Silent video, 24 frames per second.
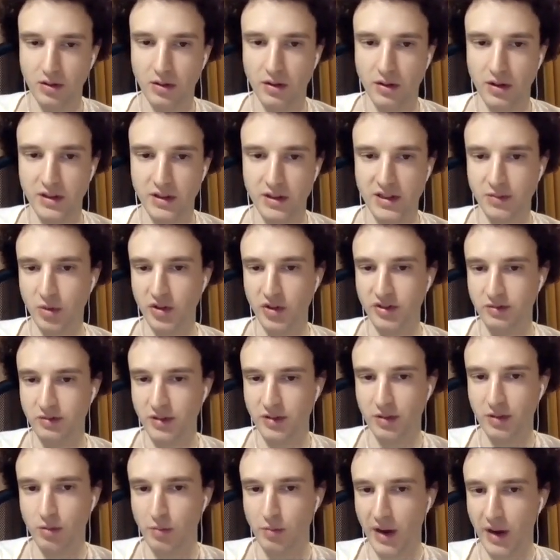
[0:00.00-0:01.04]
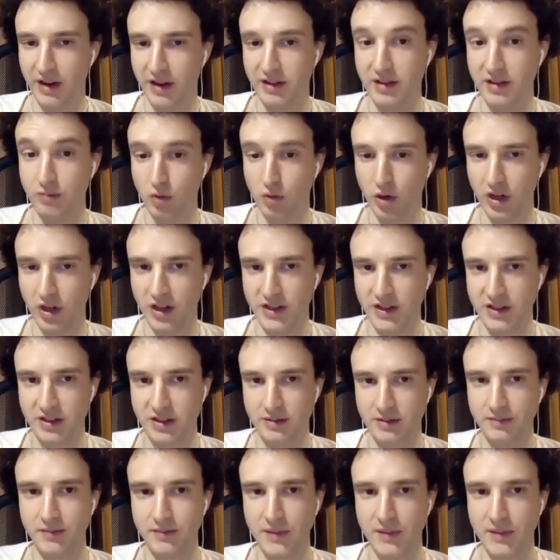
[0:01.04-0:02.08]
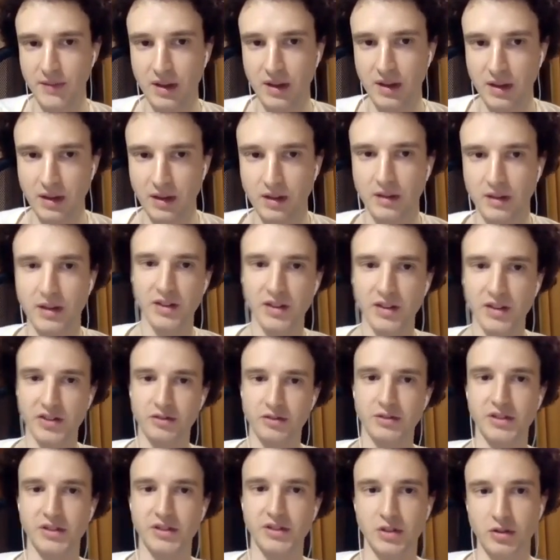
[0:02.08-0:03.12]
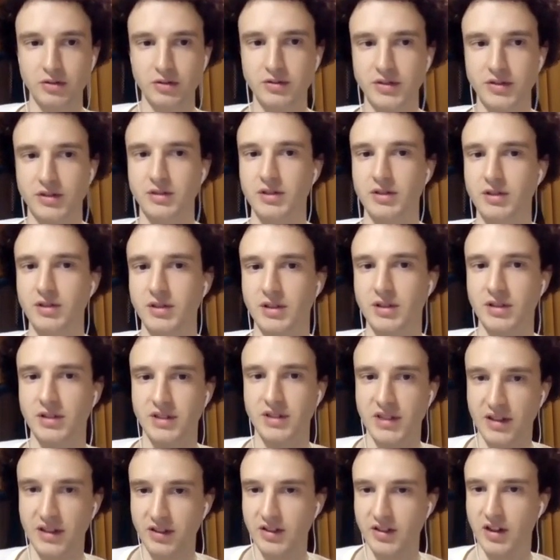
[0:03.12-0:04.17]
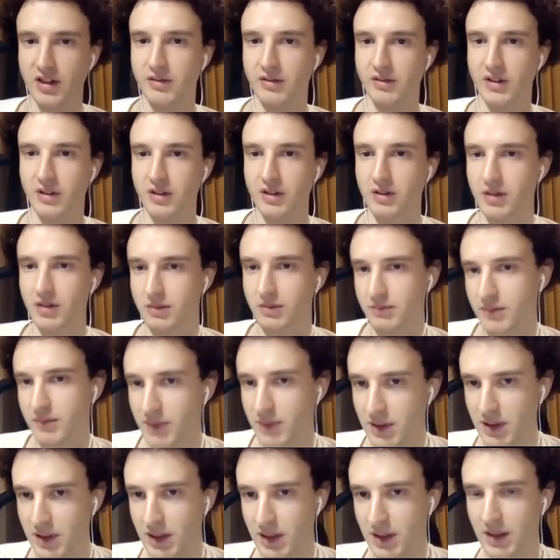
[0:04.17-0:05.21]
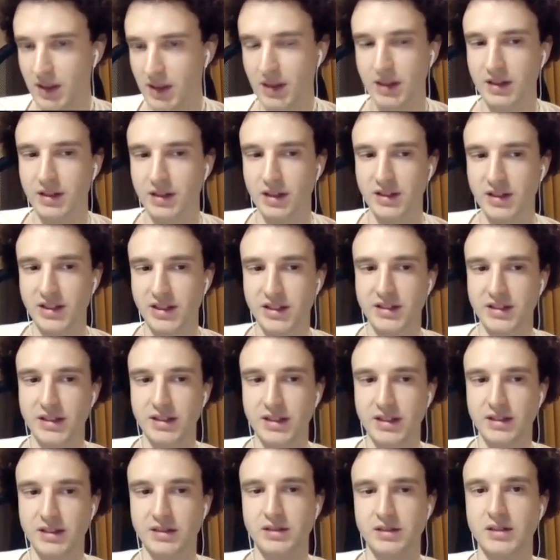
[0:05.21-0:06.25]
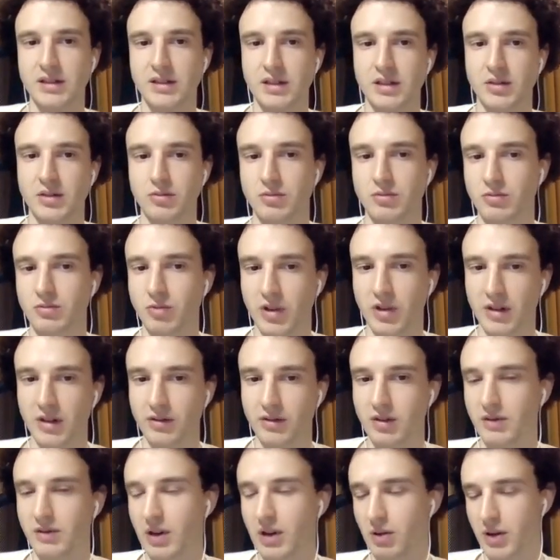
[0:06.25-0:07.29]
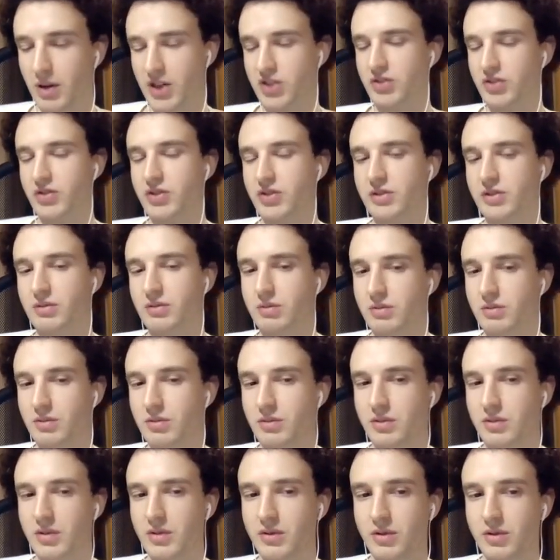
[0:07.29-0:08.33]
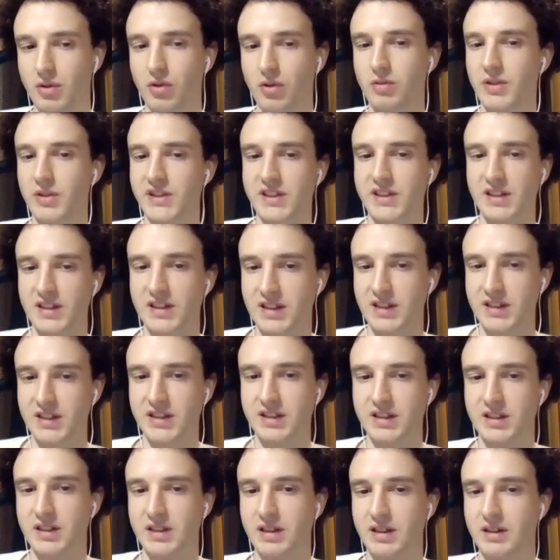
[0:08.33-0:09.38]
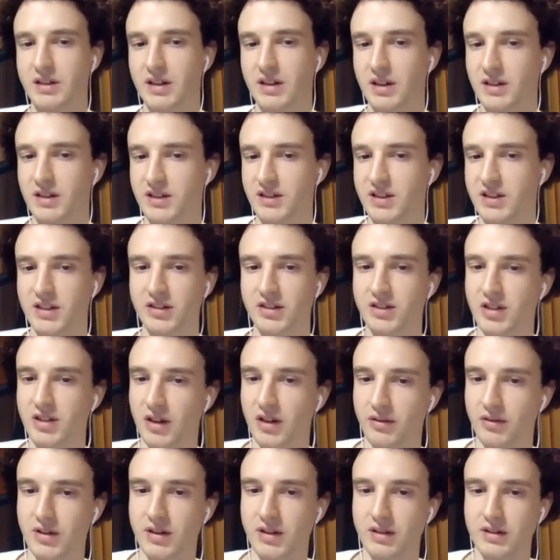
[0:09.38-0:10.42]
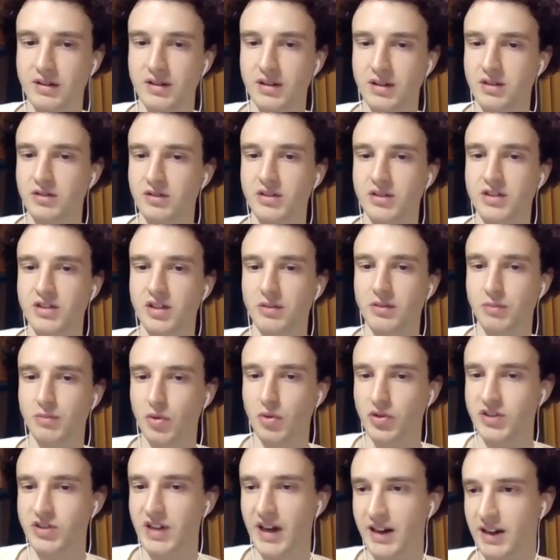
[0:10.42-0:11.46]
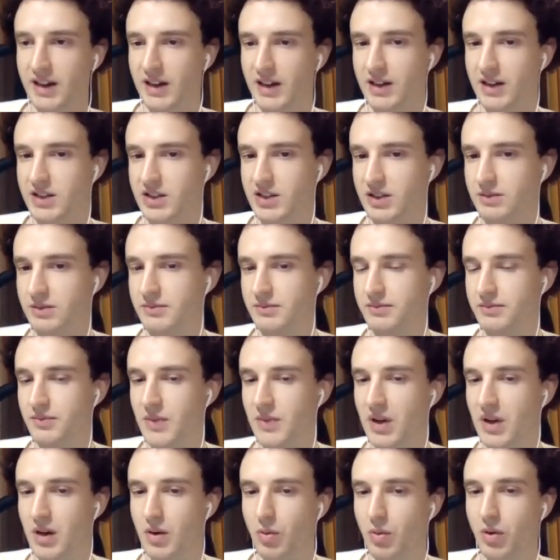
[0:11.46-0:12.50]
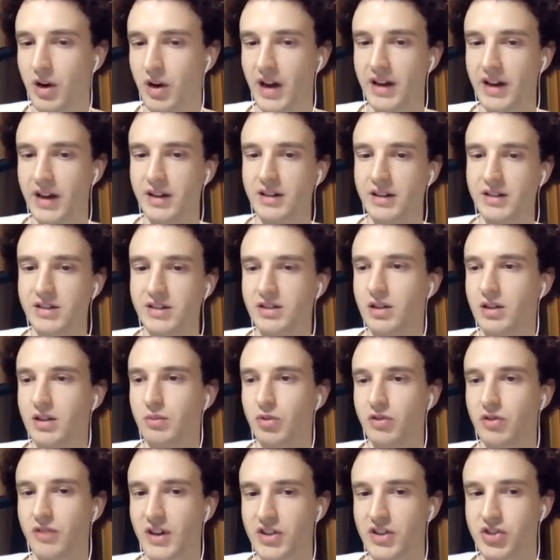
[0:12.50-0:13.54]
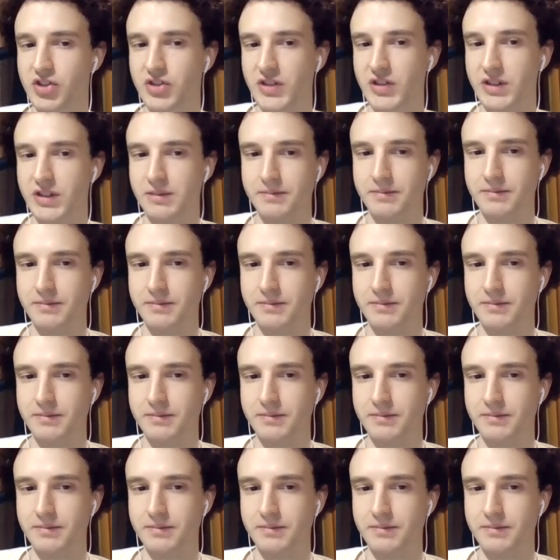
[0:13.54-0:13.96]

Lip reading: Is it possible that we might need more cuts? The answer is no. So the consensus-halving theorem tells us that whatever the valuations, there always exists a consensus halving that uses at most n cuts, where n is the number of agents.